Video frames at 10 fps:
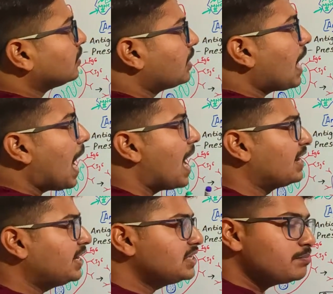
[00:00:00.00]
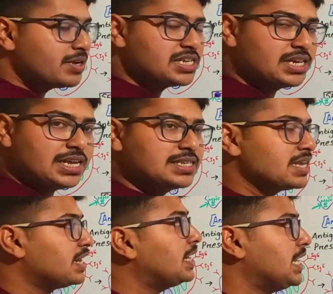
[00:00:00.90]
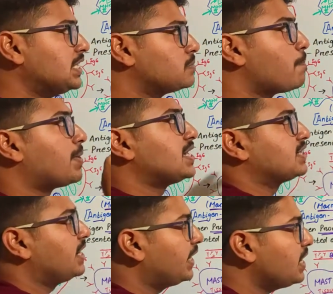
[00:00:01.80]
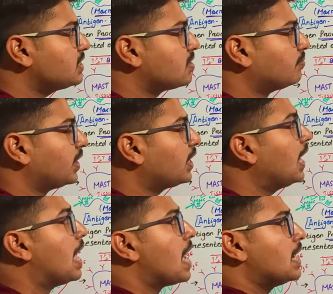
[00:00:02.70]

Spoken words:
the antigen presenting cell is presenting something